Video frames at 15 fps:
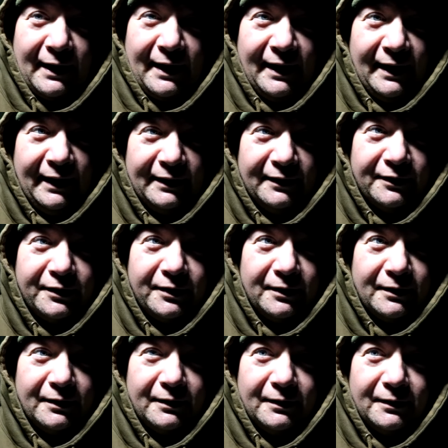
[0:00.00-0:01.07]
and
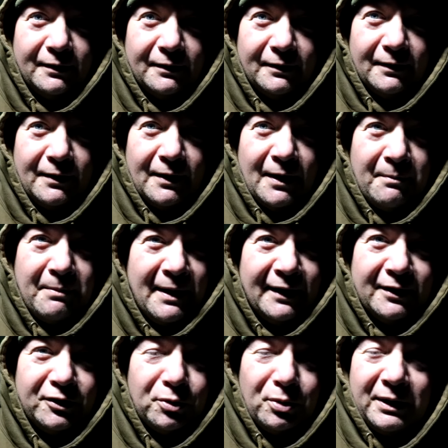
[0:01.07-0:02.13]

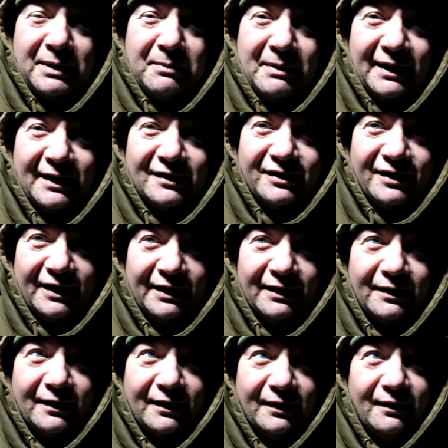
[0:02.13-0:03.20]
about 20 minutes in,
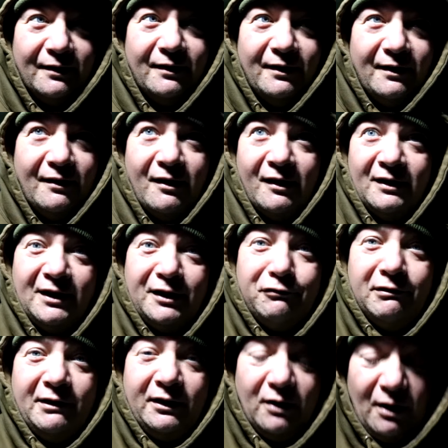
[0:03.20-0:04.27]
I
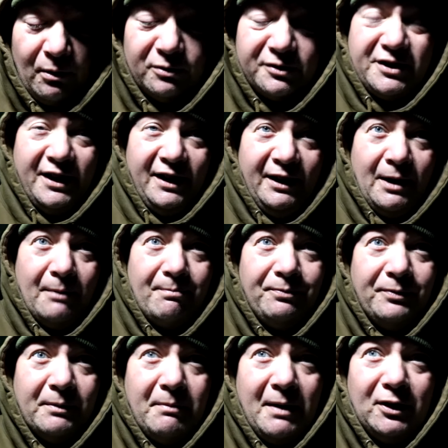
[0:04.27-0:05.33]
was sitting up,
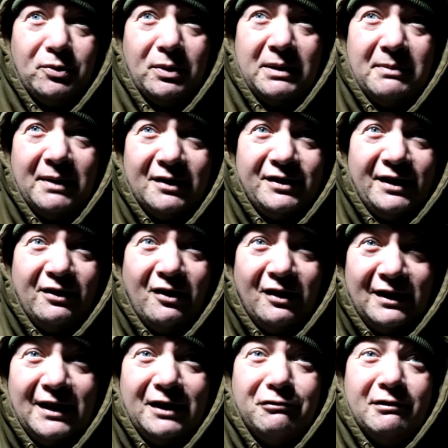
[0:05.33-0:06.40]
about 20 minutes in, I
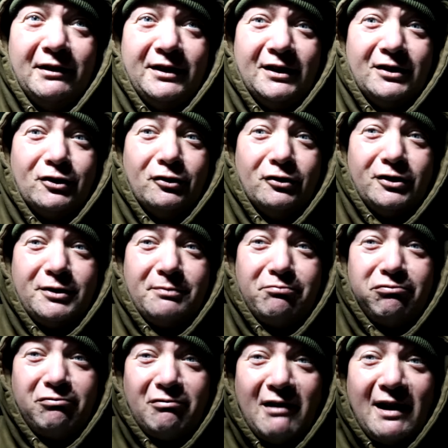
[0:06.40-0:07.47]
literally just got
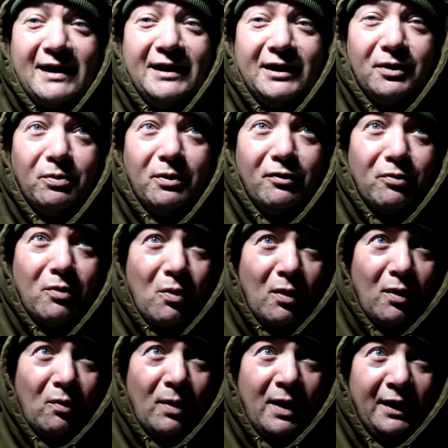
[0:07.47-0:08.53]
sprayed with
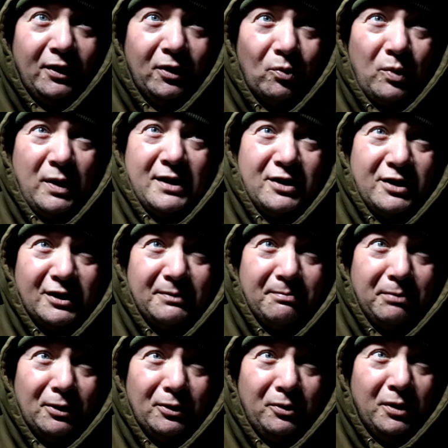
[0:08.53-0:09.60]
water where the wind just
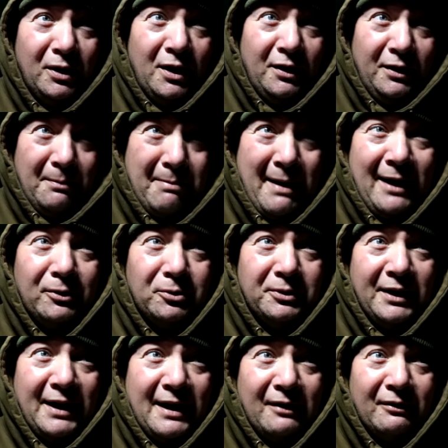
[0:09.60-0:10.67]
blew the panel
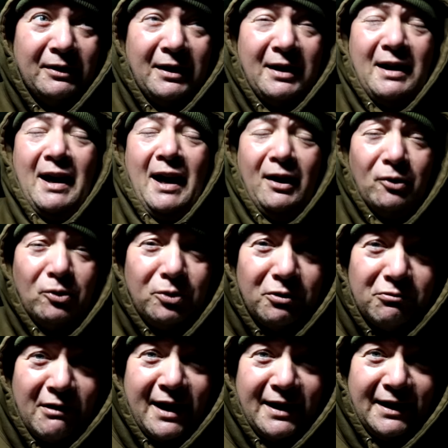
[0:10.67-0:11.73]
down and all the
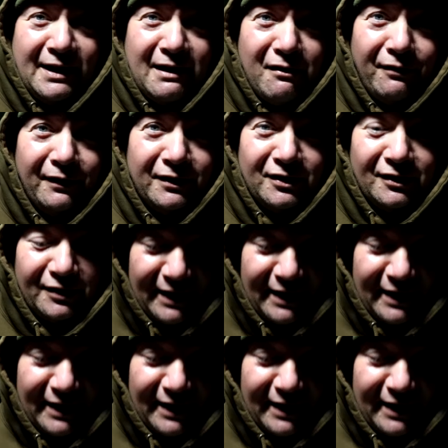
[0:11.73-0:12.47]
rain and everything just